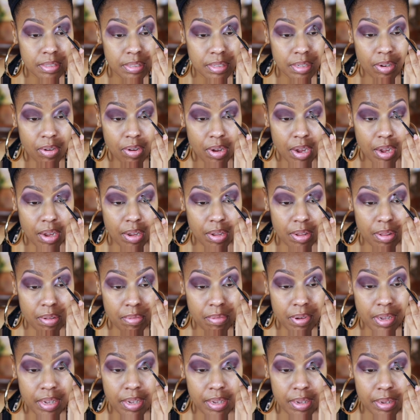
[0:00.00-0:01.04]
Go all
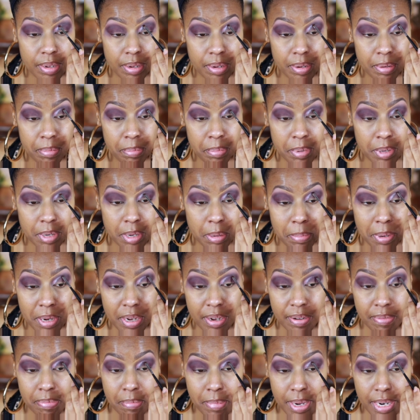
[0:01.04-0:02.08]
the way up
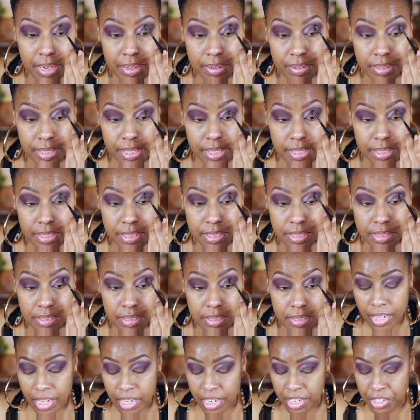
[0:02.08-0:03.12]
above my crease.
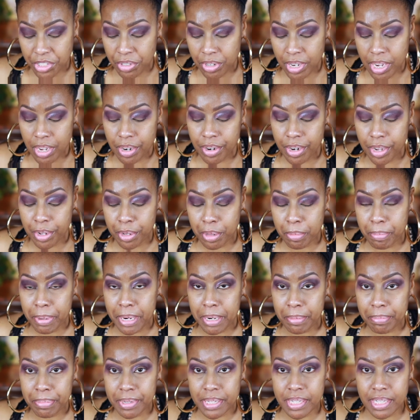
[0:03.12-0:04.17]
And as you all know, the
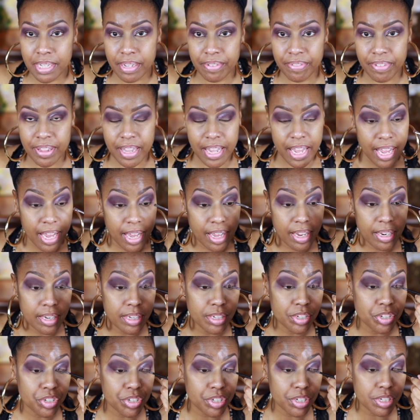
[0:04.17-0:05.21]
purpose of that
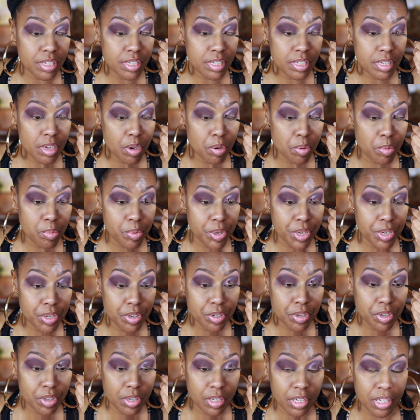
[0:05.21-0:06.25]
is just so when
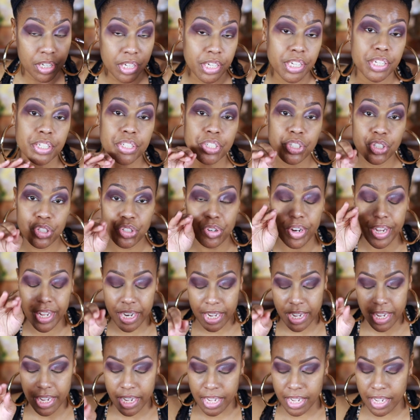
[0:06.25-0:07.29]
you're looking straight
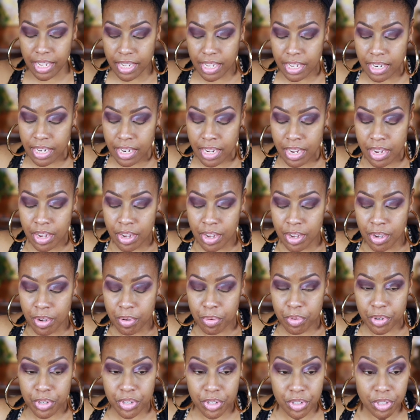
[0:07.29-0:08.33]
ahead,
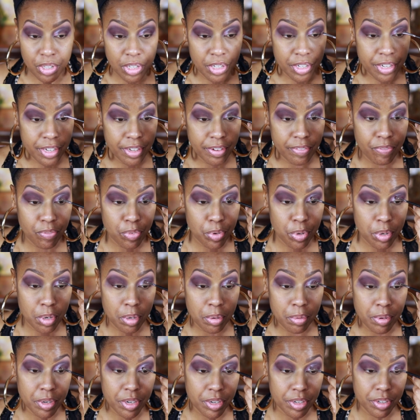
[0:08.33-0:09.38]
when you're looking
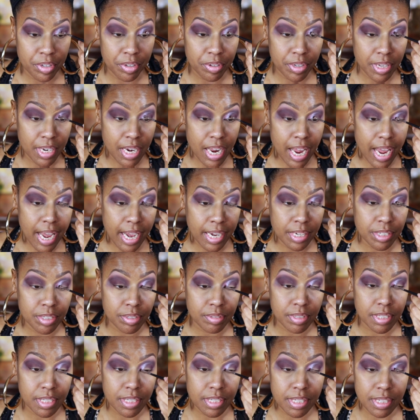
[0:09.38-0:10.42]
forward, you can
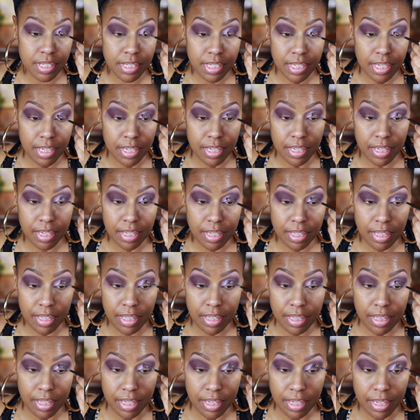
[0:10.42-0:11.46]
actually see
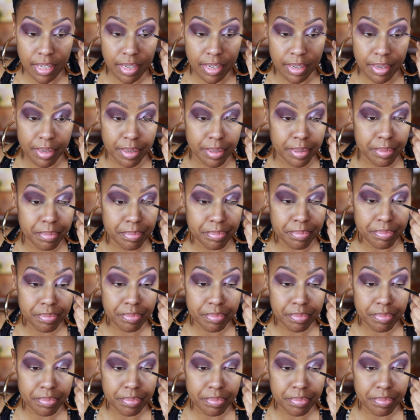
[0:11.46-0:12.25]
the, um,